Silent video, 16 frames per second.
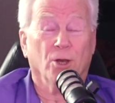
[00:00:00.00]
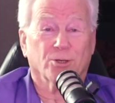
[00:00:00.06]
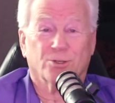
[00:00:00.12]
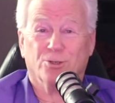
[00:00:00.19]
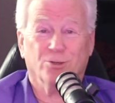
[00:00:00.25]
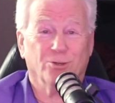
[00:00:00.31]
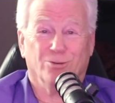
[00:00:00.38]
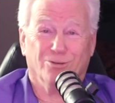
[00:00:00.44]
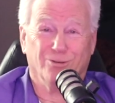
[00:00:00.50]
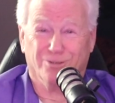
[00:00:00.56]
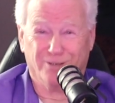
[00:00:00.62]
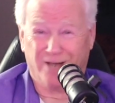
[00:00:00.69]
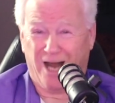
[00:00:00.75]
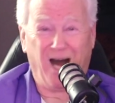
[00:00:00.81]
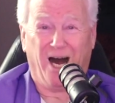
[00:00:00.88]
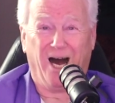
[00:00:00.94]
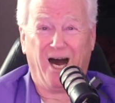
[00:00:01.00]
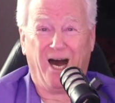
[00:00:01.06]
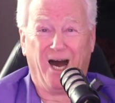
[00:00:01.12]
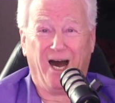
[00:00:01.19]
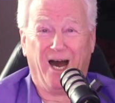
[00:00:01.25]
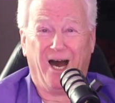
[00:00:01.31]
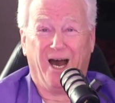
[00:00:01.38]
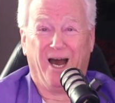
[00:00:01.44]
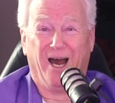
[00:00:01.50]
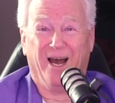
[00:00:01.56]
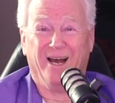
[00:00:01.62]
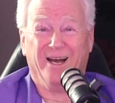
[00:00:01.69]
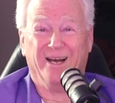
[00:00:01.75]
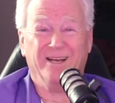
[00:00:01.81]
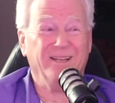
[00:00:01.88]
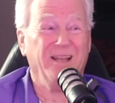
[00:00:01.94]
To
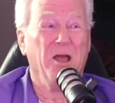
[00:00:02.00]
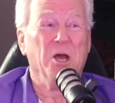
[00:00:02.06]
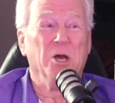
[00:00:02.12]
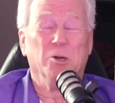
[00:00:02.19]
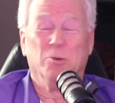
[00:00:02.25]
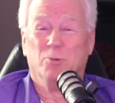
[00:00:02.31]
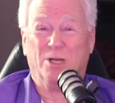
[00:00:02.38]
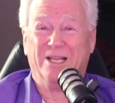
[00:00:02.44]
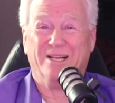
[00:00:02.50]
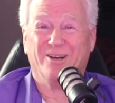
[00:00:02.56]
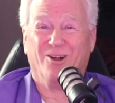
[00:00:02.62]
God be the